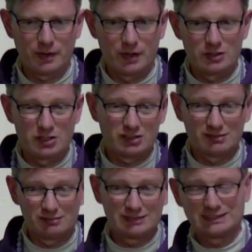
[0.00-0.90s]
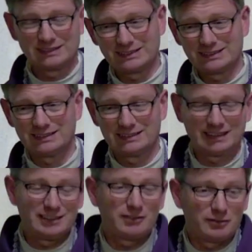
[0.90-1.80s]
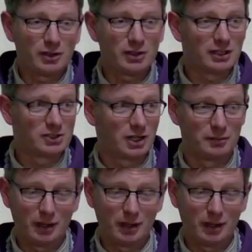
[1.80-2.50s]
she kind of avoided the job,